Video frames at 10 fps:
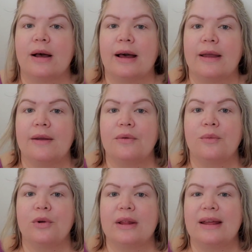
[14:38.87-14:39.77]
I
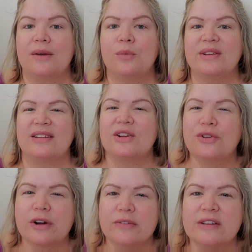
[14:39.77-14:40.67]
really was a
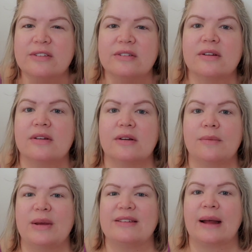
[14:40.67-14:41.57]
little nervous
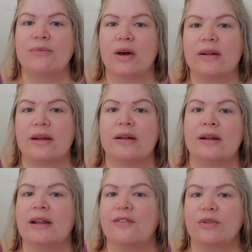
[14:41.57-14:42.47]
because I'm not
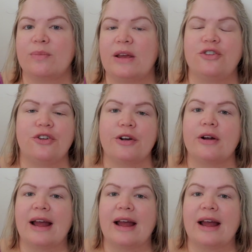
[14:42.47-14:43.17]
in love with pink sugar.